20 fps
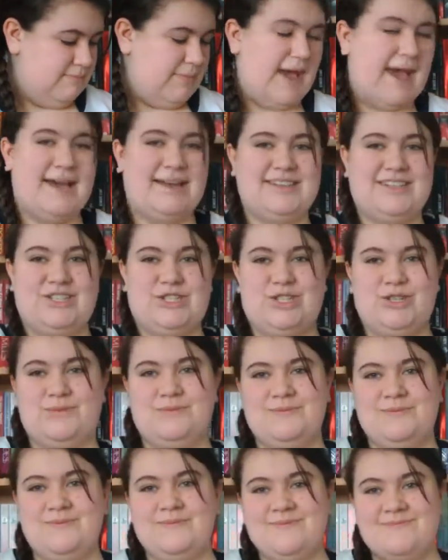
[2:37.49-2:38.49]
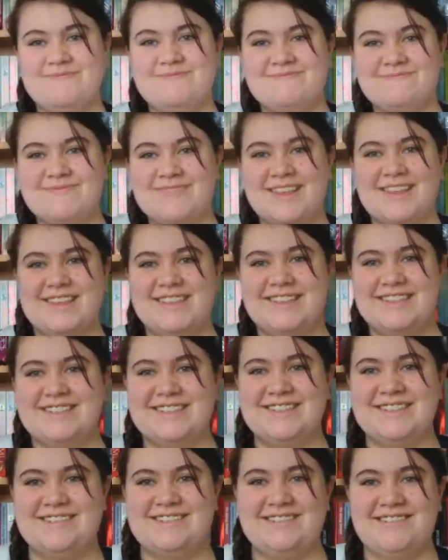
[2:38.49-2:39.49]
Patch.
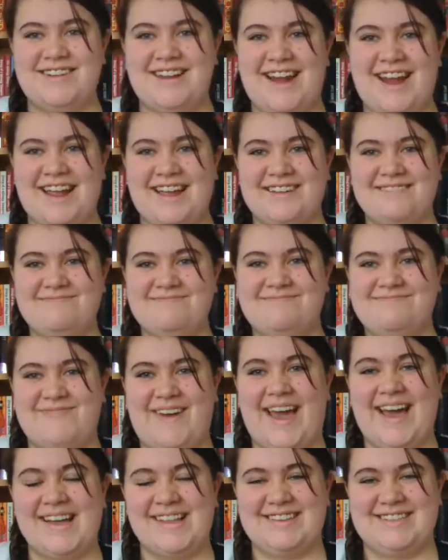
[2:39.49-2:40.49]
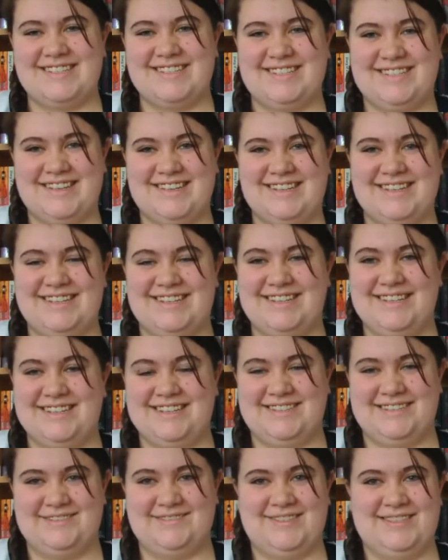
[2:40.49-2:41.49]
Great. Patch is the
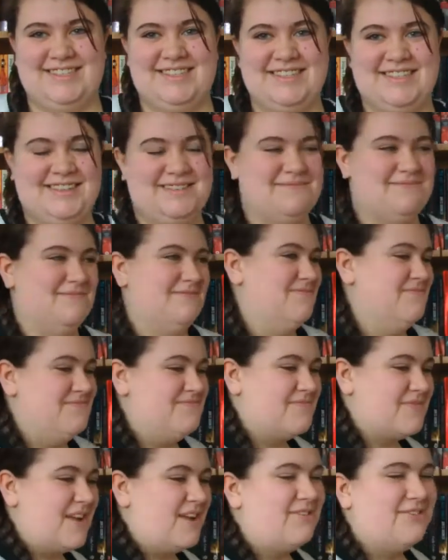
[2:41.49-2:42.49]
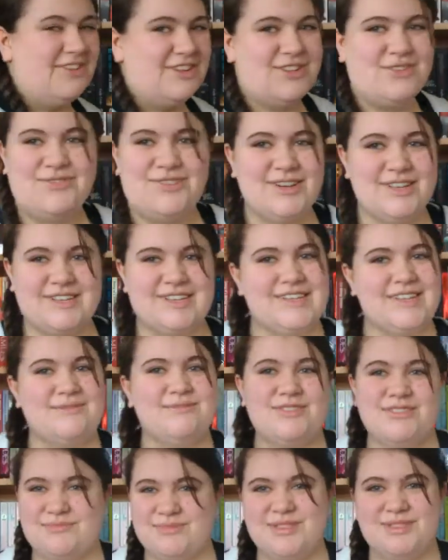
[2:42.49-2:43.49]
idiot of the team. I really wanted
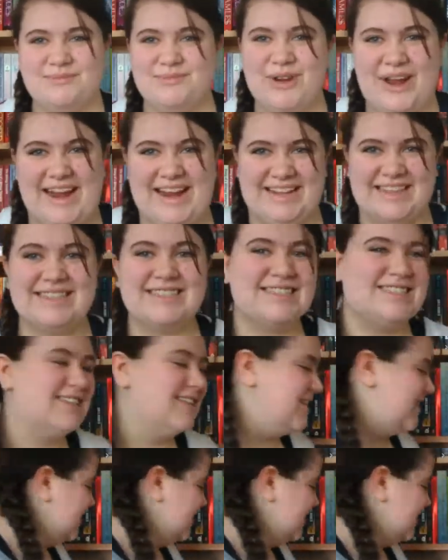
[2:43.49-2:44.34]
him to be the brains.